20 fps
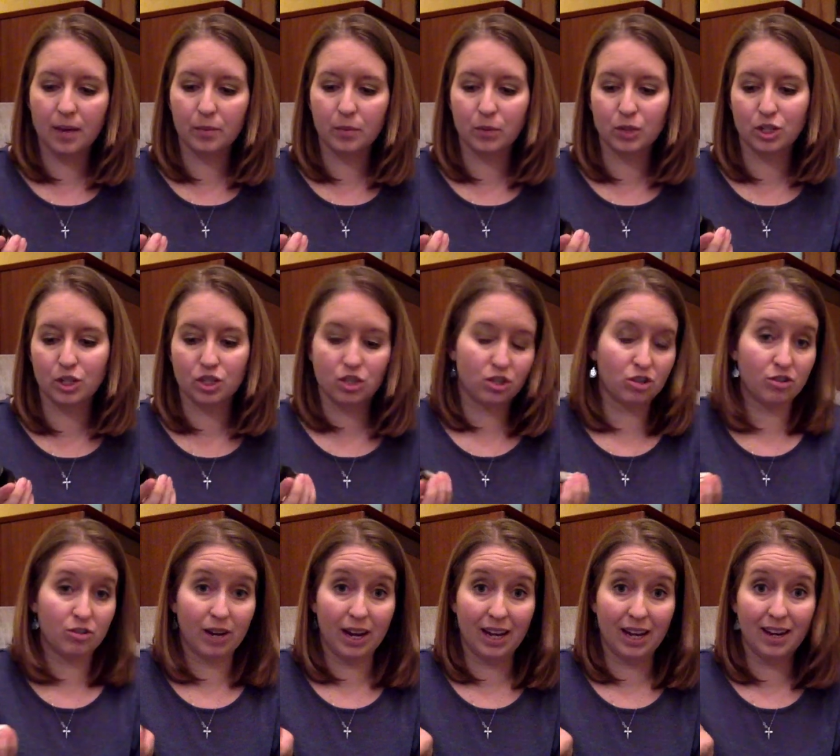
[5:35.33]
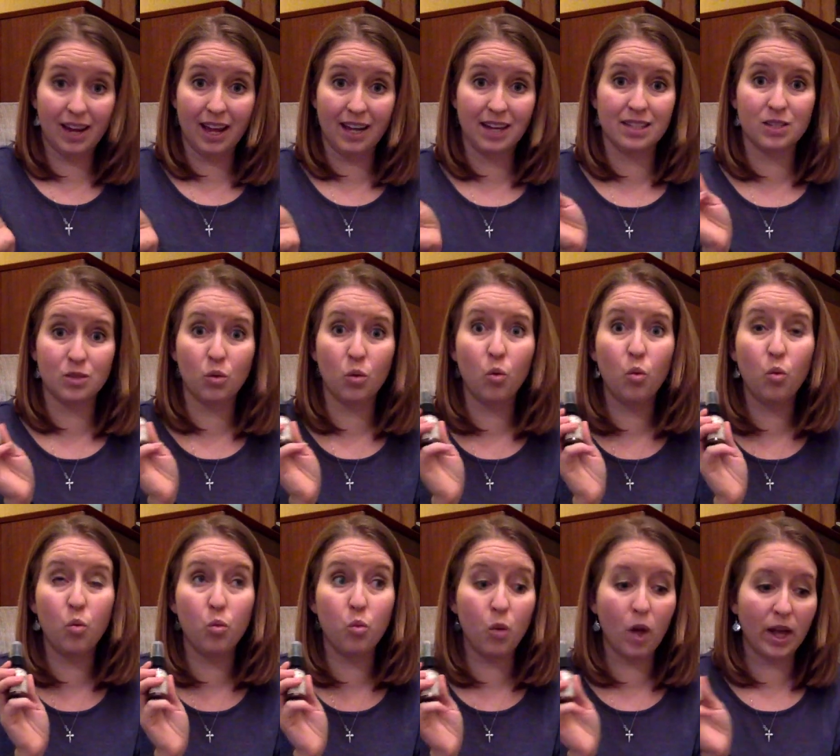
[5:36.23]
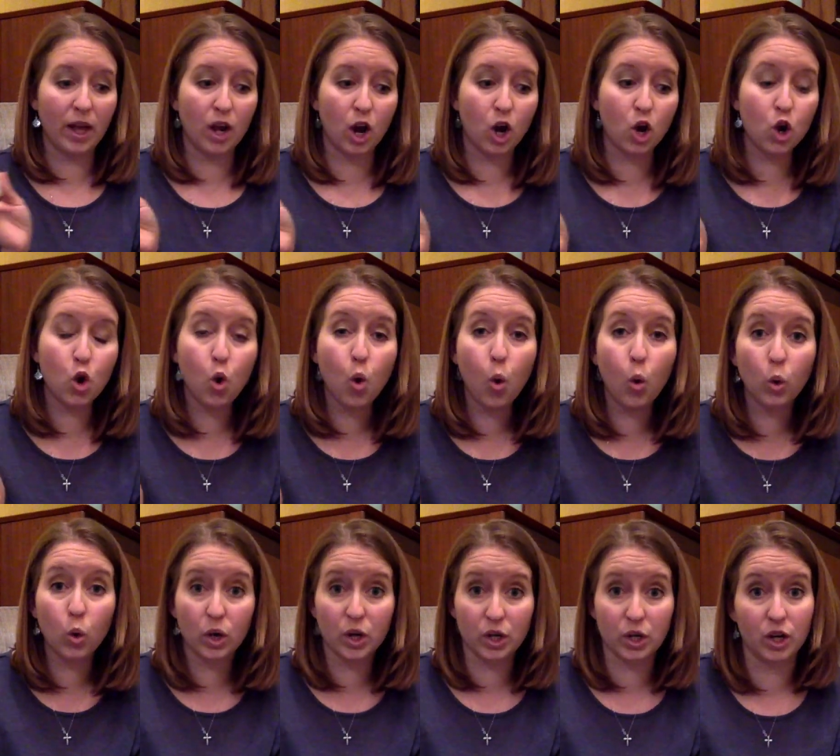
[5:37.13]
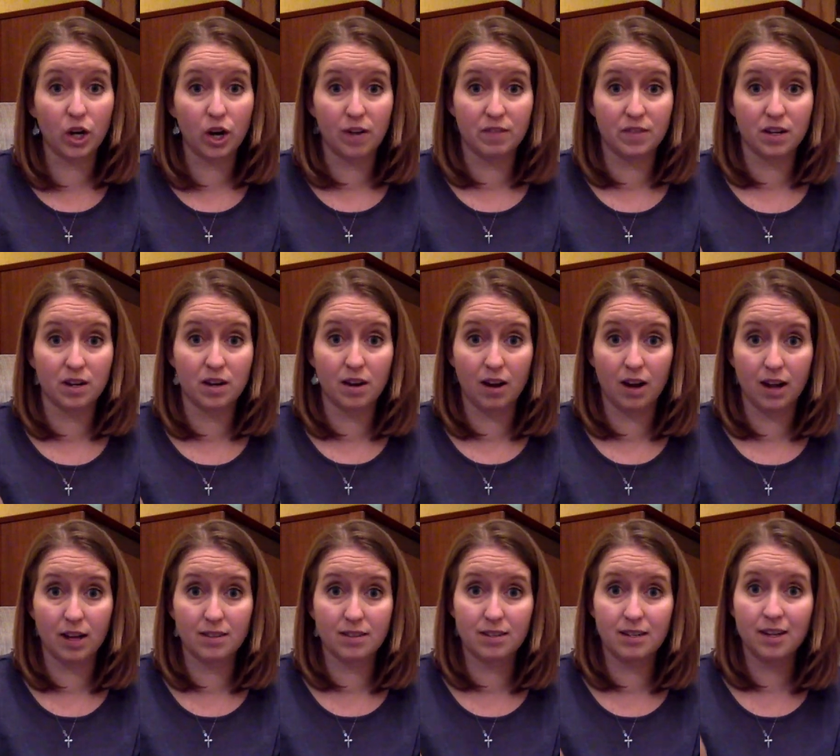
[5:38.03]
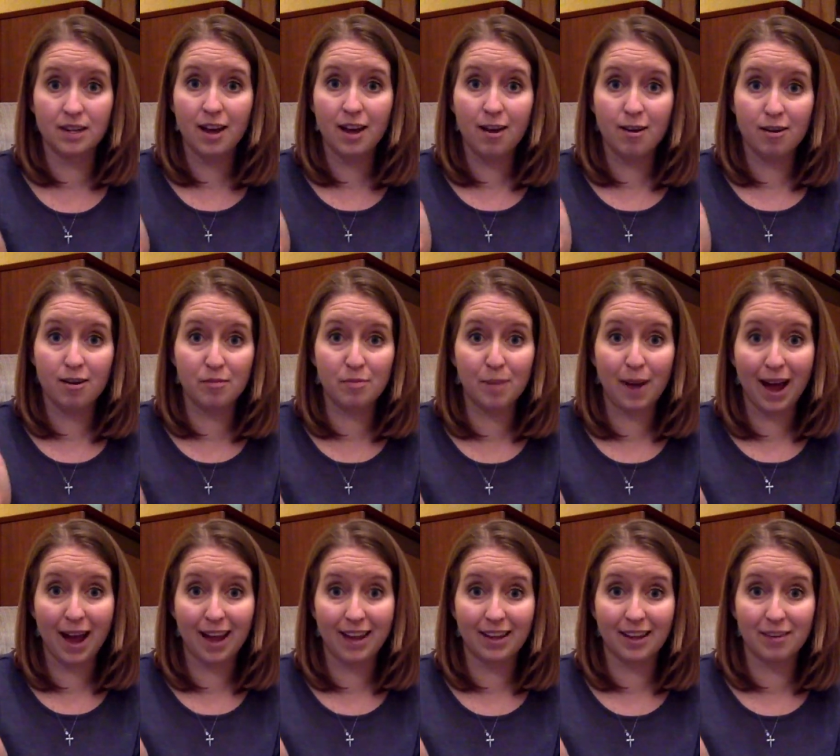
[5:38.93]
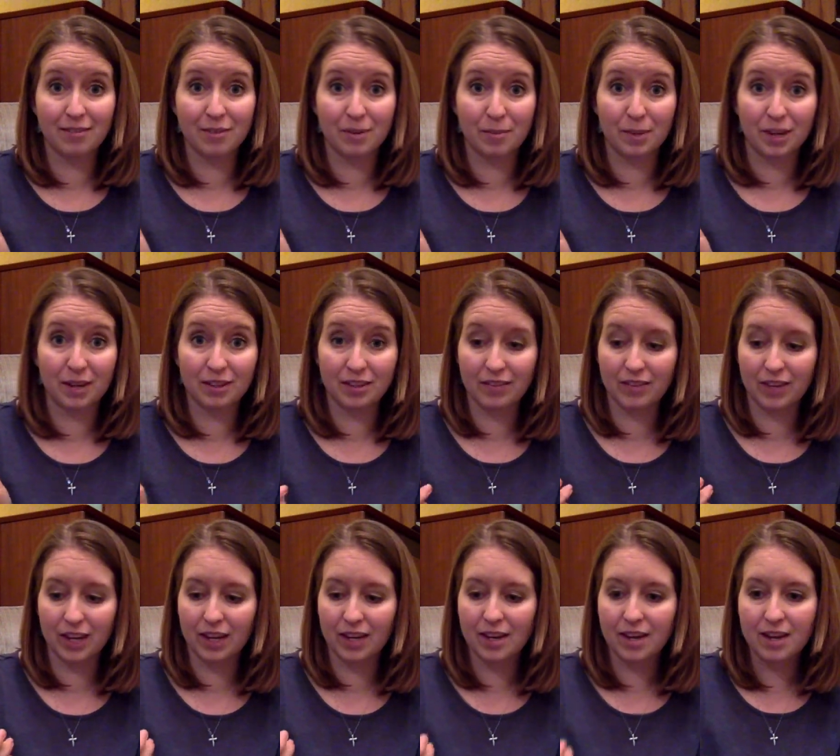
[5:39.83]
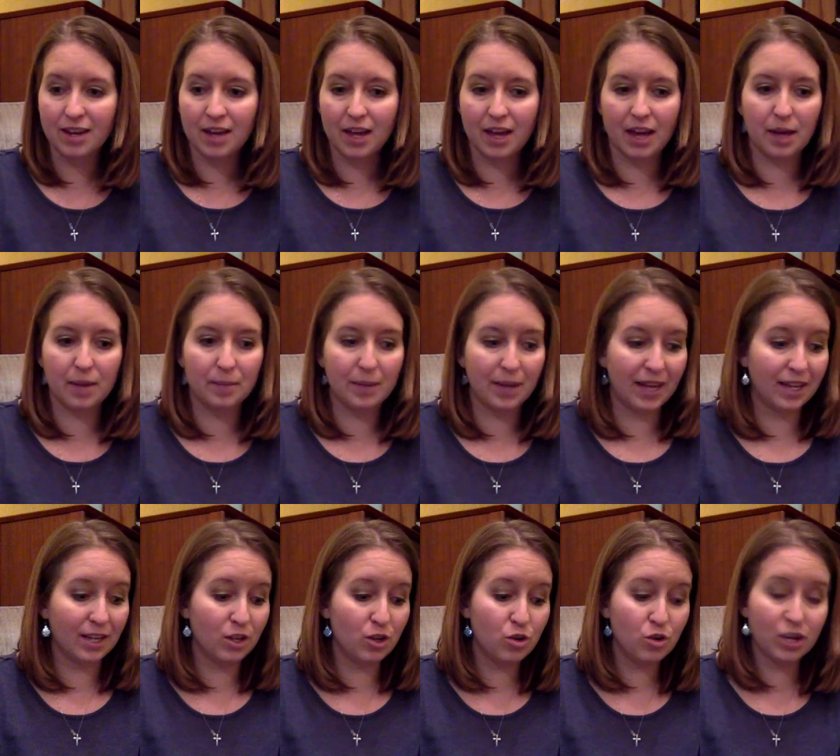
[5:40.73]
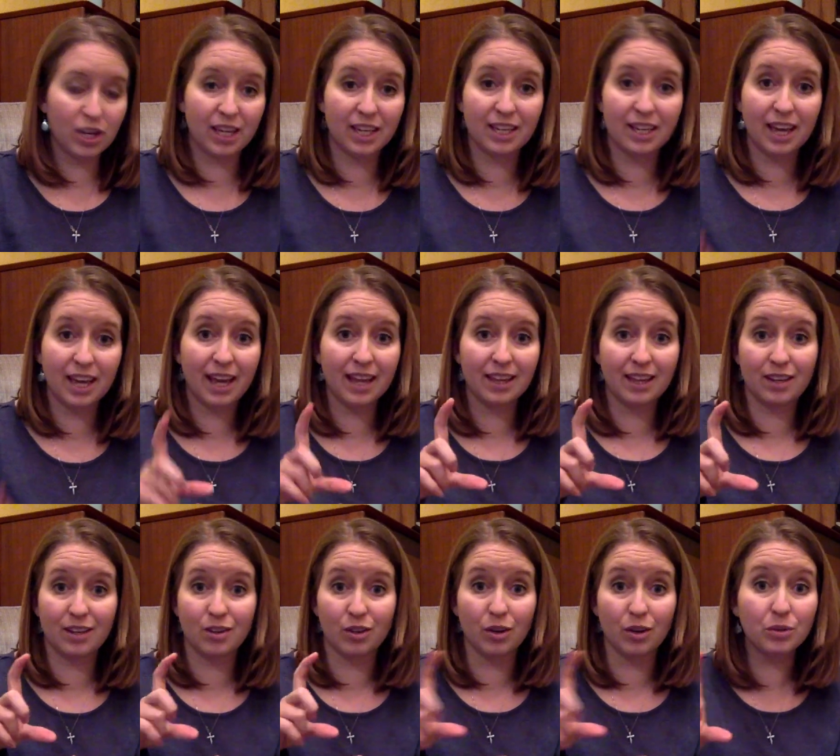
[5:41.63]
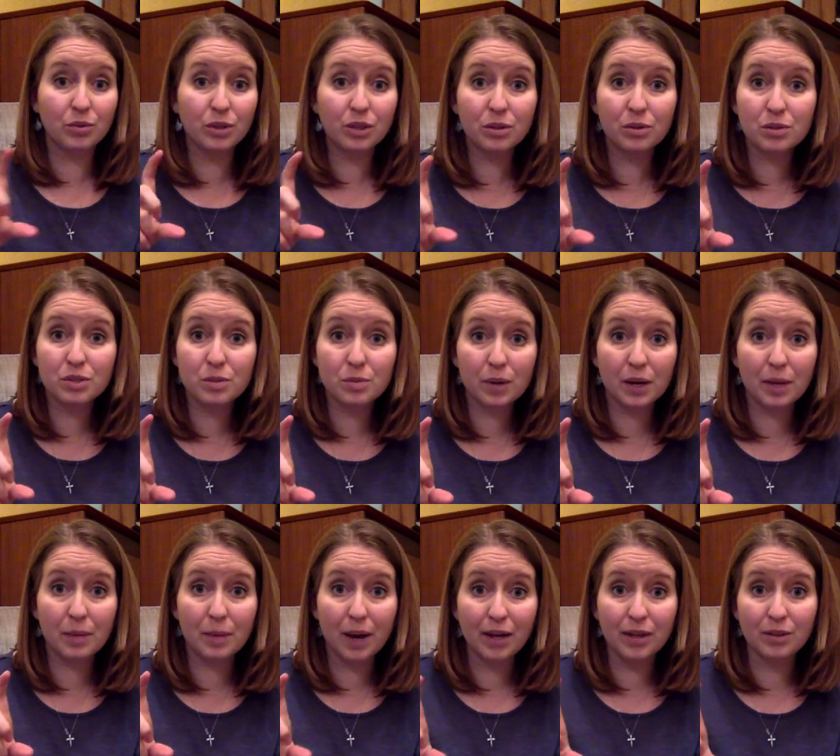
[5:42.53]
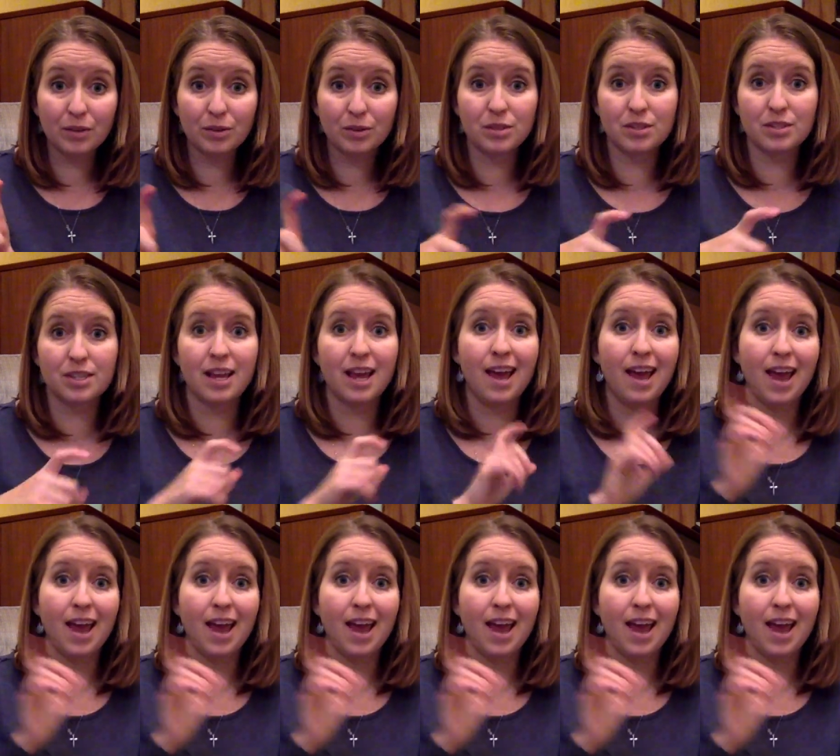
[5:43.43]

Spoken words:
which is great. And it's like a quarter of the cost of buying it from Young Living. And you can get like your own little spray bottles